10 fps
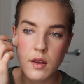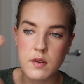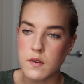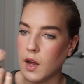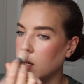
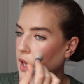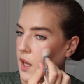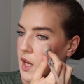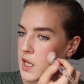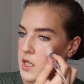
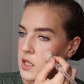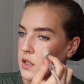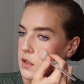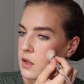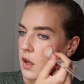Sunkissed
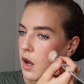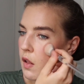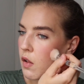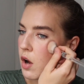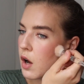
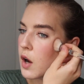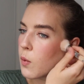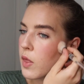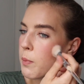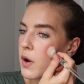along
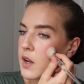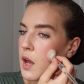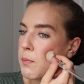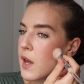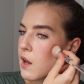with
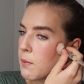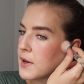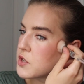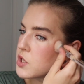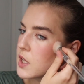Bondi Bae on
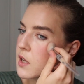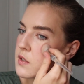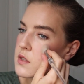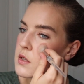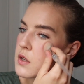my cheeks,